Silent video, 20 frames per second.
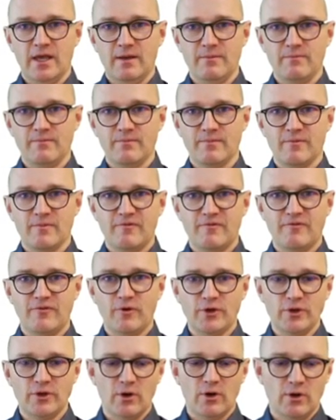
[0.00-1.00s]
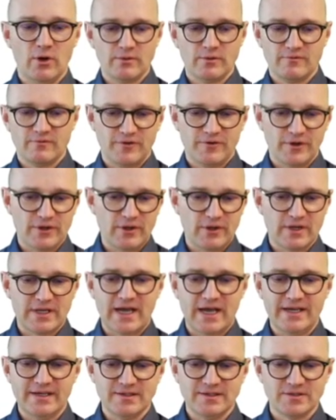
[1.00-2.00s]
For your
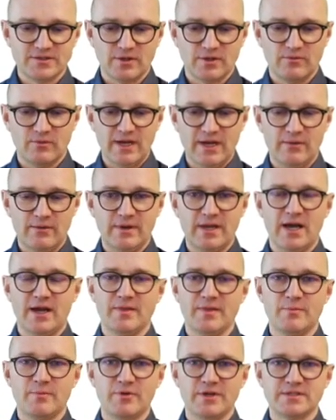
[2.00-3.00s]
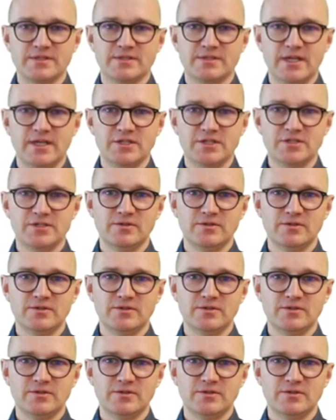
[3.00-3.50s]
guidance on where we are in the presentation,